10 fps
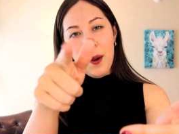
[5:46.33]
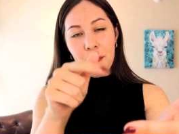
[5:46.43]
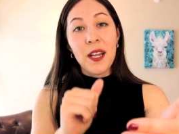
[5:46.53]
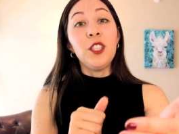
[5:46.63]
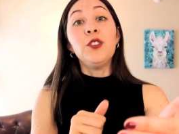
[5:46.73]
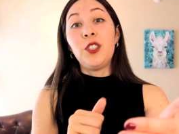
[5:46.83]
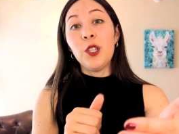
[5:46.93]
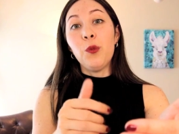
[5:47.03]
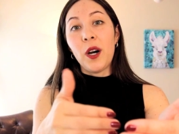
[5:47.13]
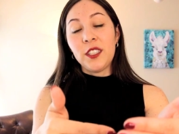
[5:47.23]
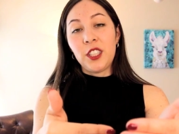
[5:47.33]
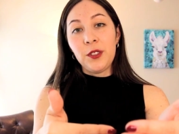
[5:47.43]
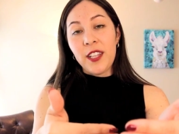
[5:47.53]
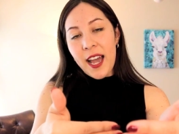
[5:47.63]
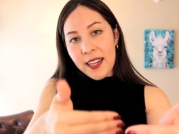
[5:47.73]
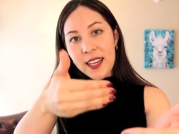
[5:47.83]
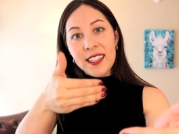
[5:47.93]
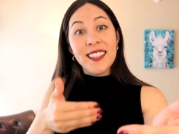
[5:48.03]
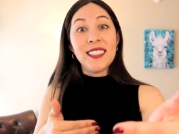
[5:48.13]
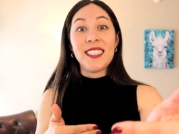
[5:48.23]
But you do want to then
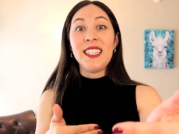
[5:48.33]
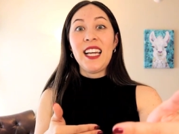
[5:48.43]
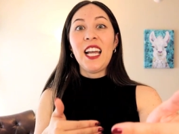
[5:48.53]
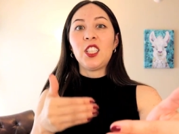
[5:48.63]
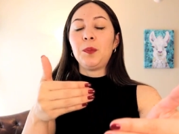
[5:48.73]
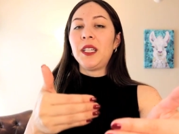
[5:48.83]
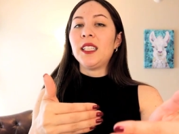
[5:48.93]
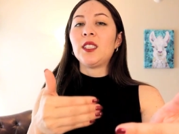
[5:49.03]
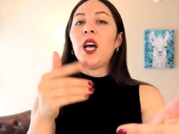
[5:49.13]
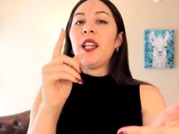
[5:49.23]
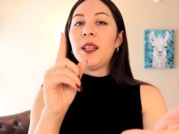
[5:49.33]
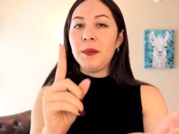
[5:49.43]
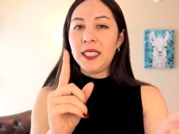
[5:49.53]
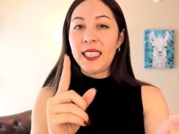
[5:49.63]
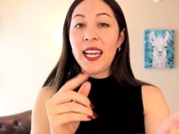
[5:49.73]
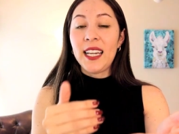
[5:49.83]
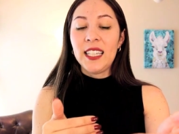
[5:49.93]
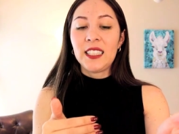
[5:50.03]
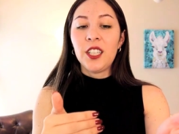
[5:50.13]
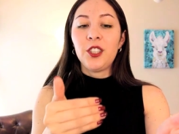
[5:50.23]
disengage, because the mistake
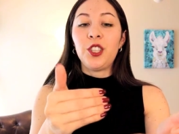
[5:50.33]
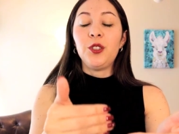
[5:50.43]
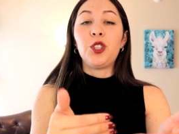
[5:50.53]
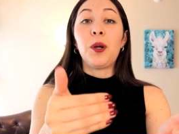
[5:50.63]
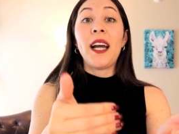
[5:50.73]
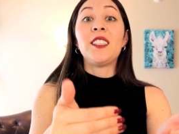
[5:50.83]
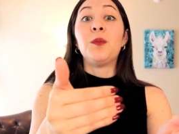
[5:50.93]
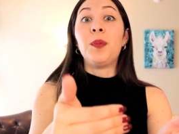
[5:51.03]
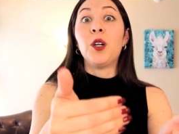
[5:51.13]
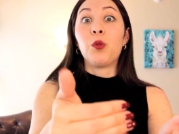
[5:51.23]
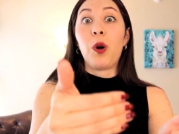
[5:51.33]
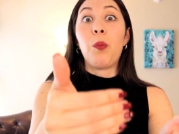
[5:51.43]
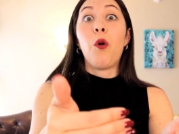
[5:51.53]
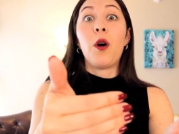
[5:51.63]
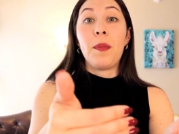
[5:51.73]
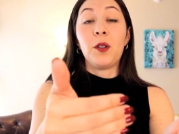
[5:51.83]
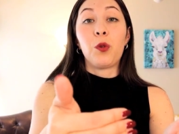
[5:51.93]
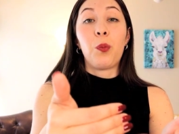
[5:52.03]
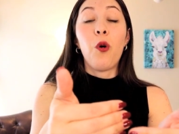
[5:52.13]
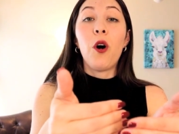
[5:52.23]
is to try to build rapport, build
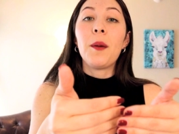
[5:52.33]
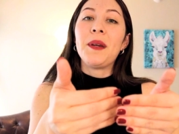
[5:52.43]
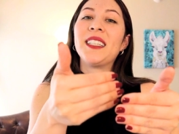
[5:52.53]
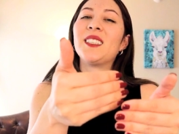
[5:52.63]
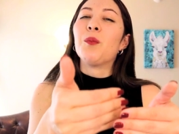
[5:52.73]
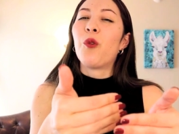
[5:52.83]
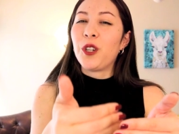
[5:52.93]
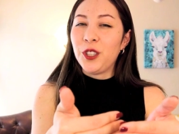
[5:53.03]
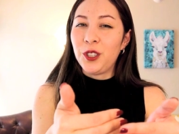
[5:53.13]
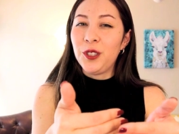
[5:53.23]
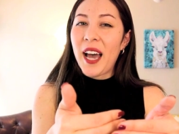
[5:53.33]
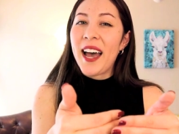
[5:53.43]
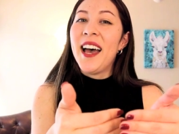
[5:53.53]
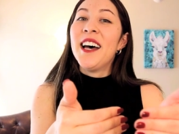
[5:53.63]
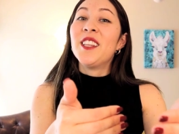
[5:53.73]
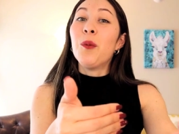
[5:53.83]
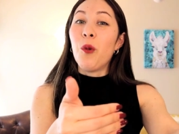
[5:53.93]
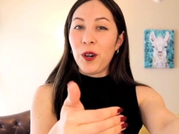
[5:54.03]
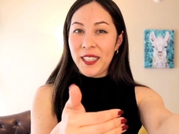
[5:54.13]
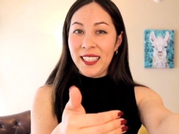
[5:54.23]
rapport, because the more you do that, the
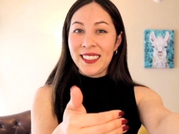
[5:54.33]
more they